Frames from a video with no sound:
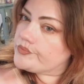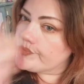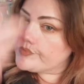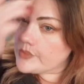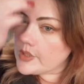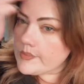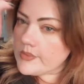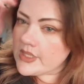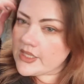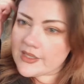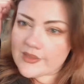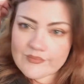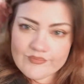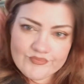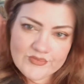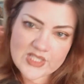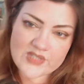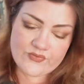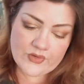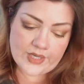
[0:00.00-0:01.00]
I mean,
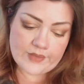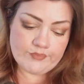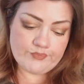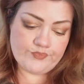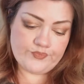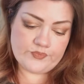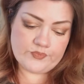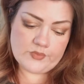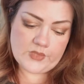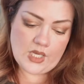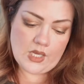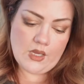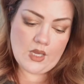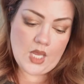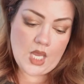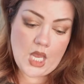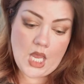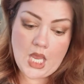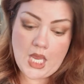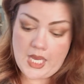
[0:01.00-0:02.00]
it's fine.
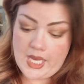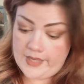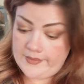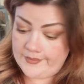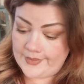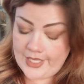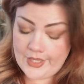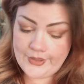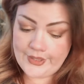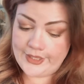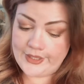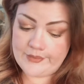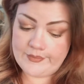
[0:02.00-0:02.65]
I don't know,